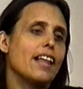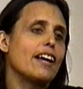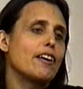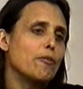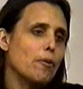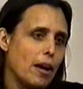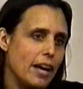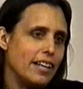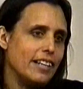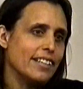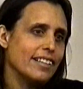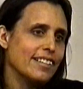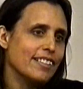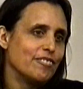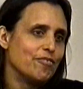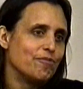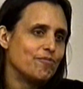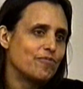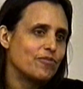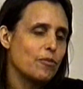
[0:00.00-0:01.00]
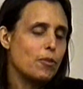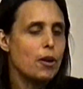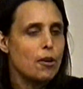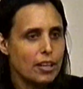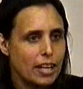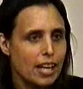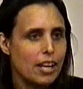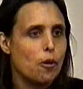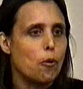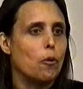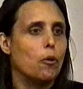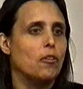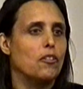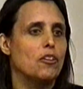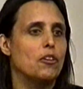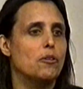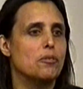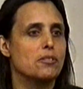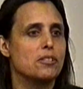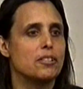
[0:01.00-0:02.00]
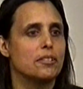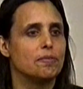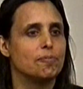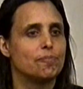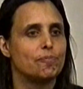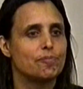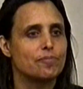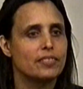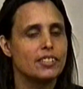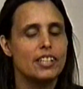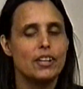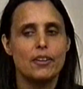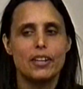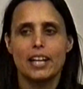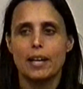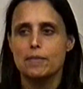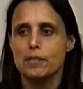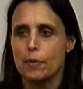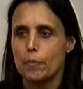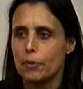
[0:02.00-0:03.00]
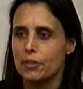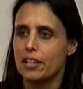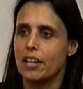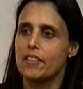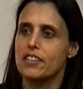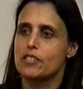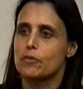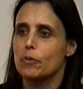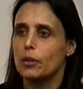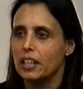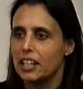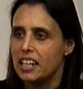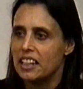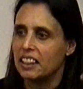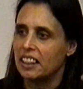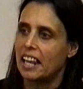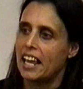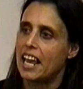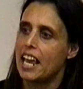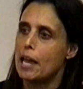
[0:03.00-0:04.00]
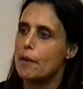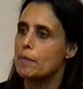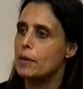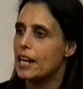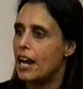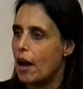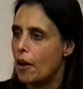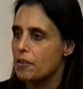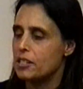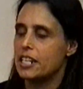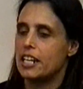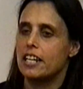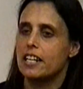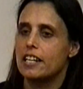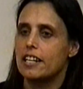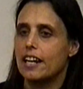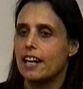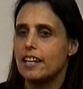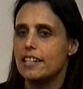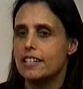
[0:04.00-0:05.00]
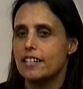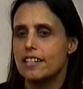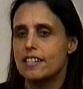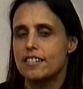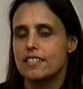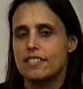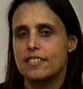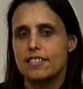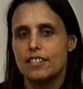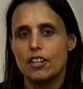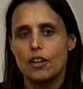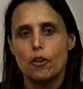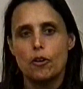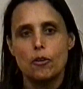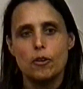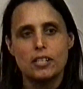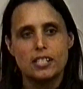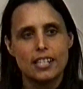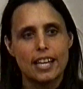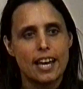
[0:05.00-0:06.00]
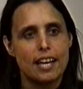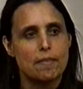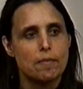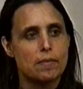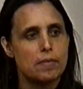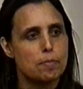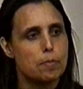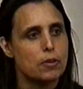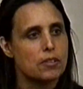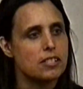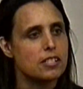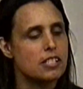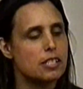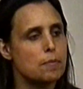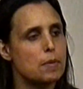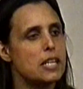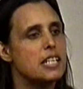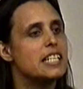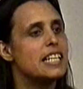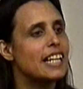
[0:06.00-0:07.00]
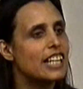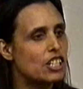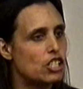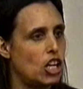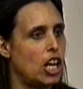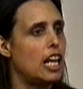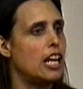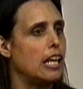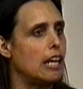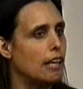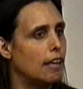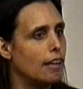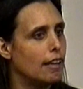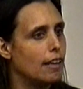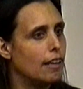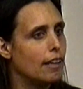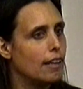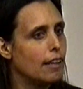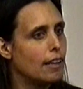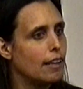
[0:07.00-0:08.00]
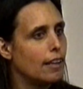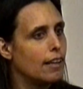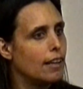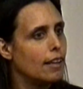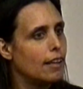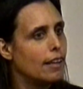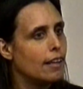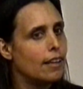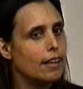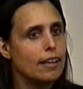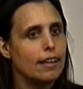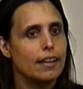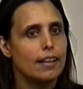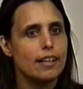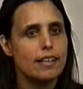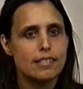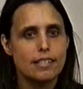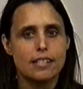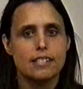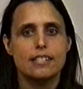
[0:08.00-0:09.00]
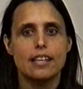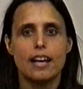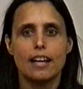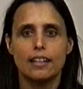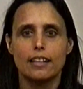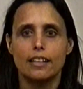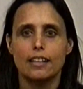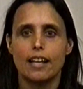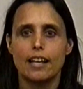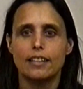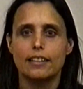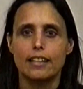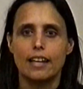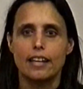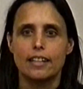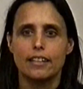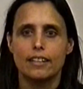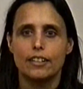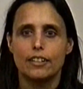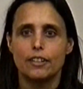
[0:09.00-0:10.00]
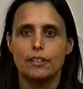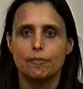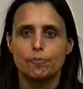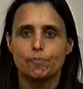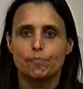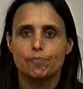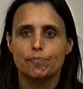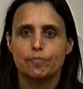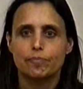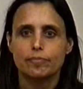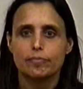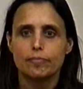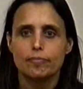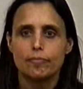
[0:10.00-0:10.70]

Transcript: And they're like, right, we already got a hole in the ozone. You know, he comes up with all these really lame and outdated ideas. You know who is that person to me? Dick Cheney. He's exactly like that, you know?